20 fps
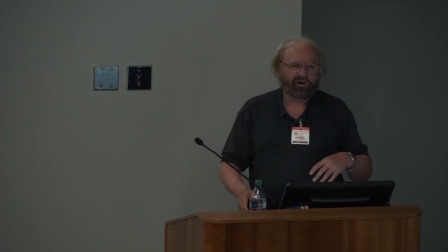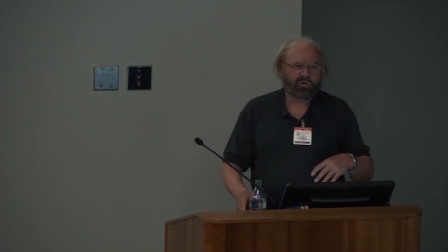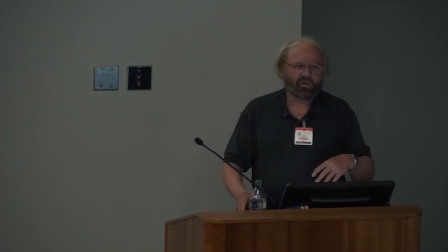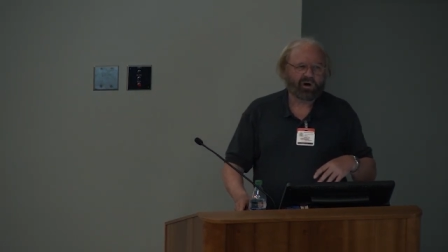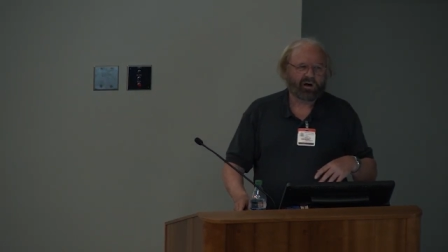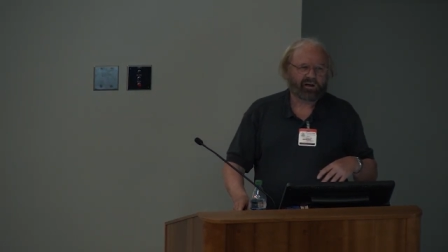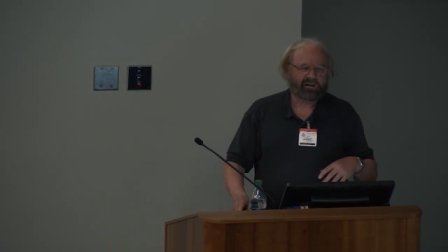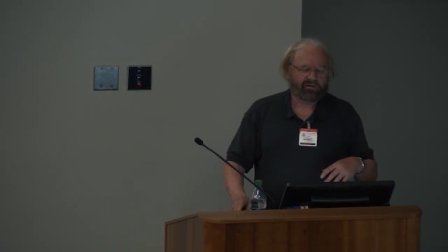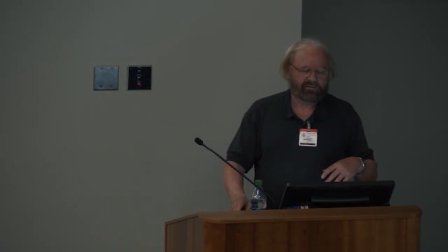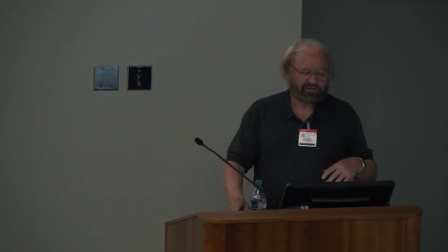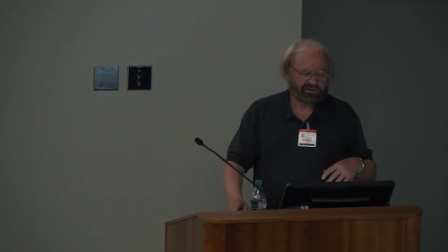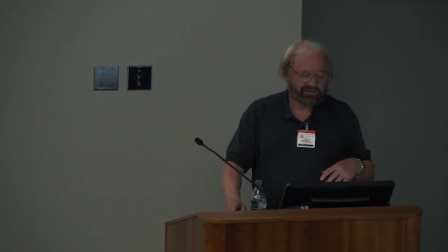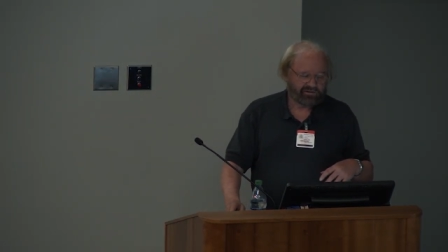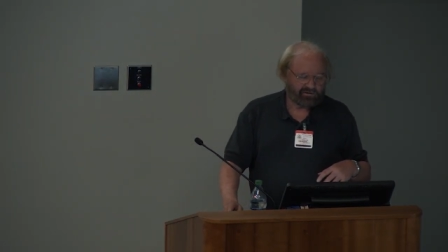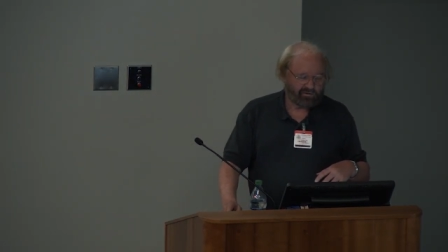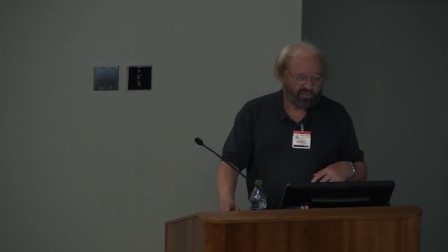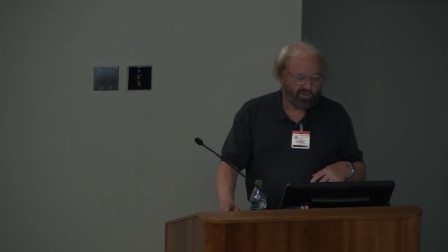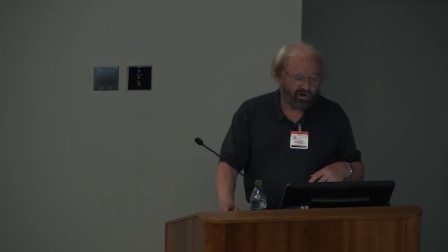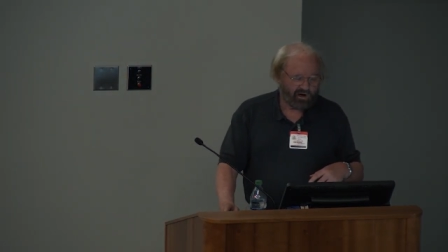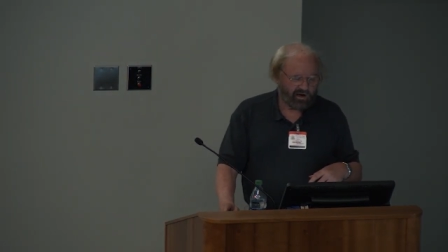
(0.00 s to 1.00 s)
Hawaii,
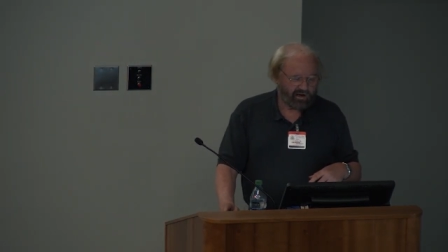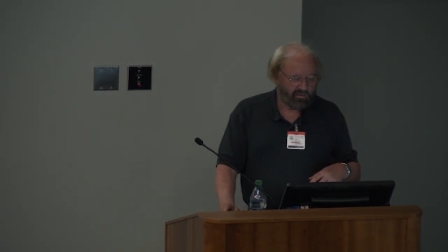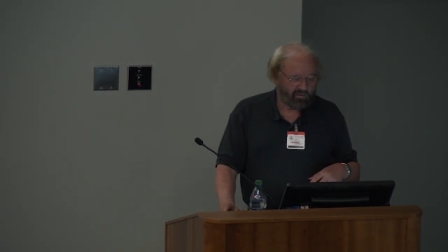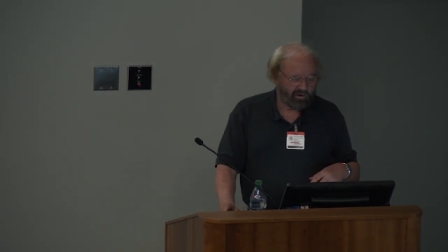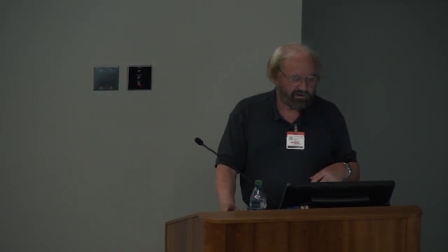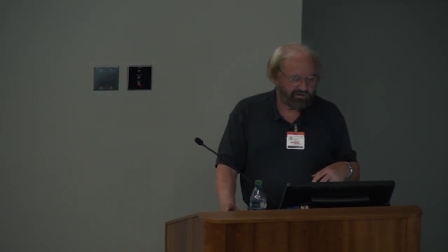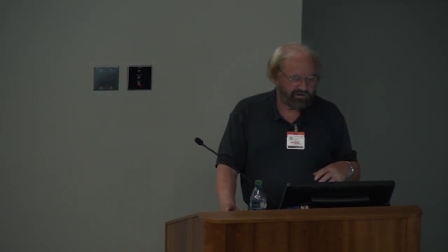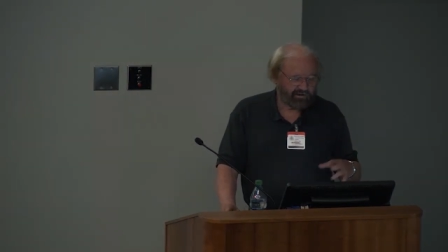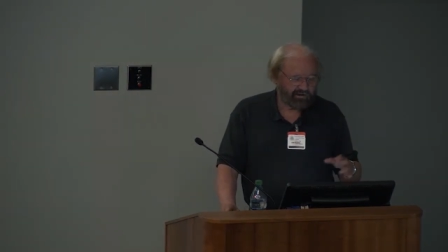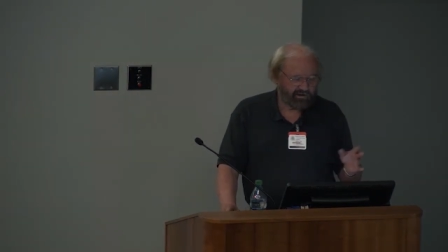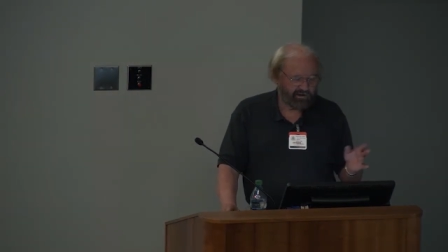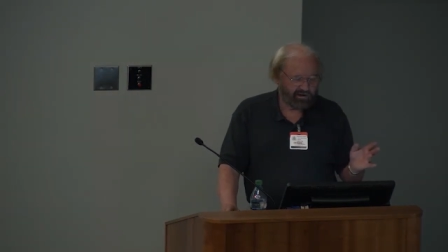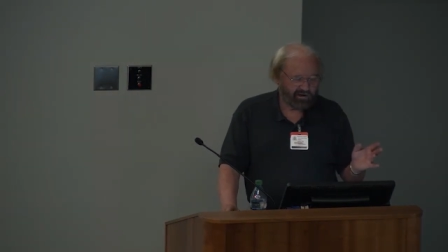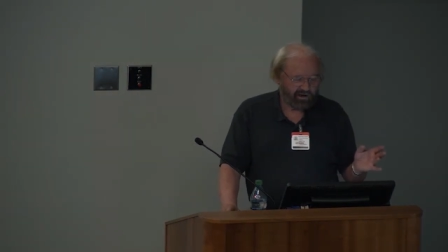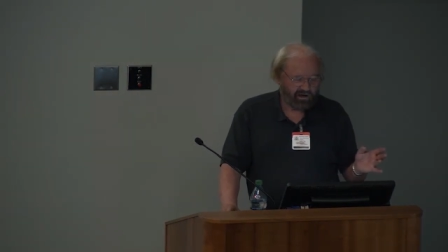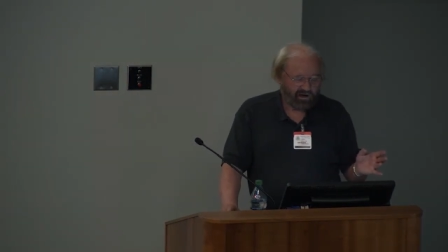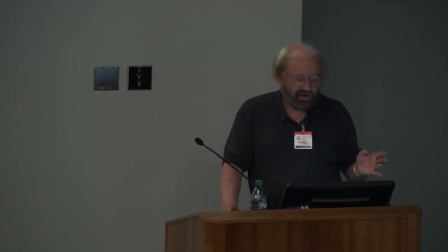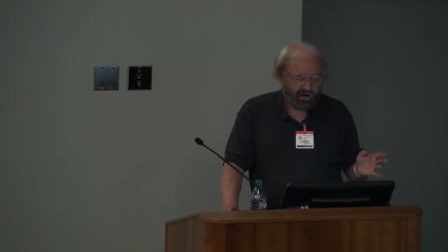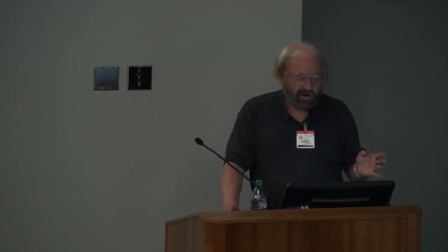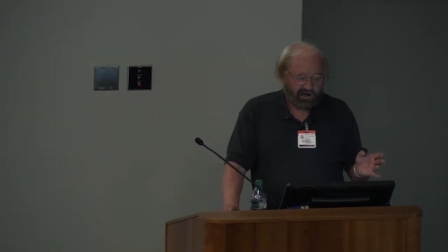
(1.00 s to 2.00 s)
University of Hawaii, we did a,